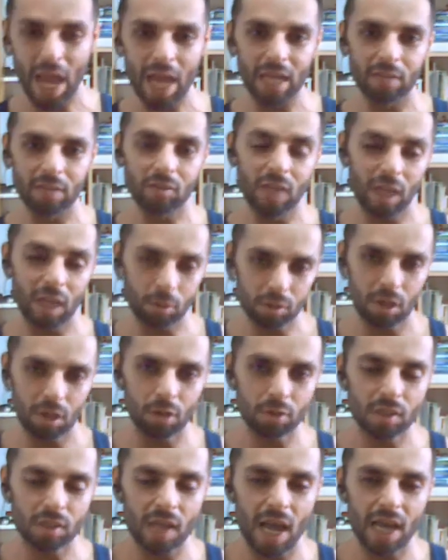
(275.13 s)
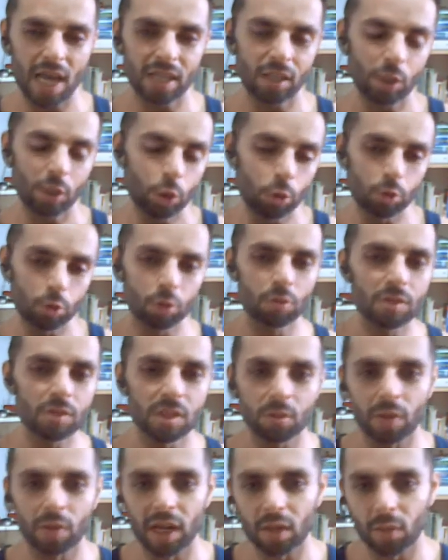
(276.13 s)
telltale sign, you'll notice it right
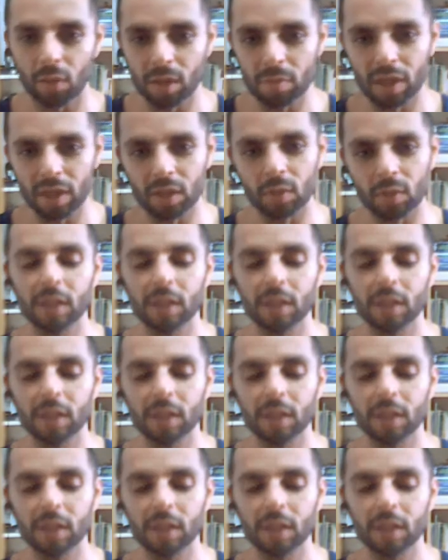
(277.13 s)
away, by the way.